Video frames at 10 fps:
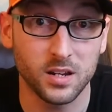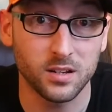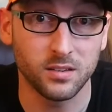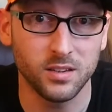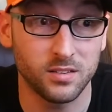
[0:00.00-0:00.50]

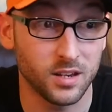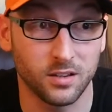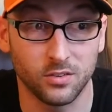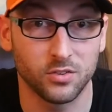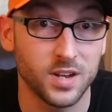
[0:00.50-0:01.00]
inconsistent
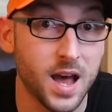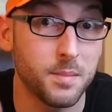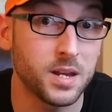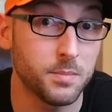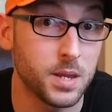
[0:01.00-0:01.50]
because there's
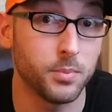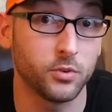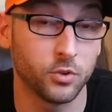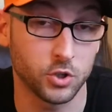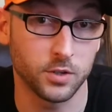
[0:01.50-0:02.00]
not many people
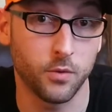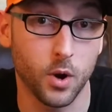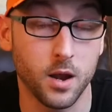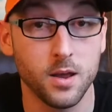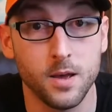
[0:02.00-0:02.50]
searching
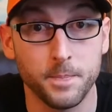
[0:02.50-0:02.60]
for it.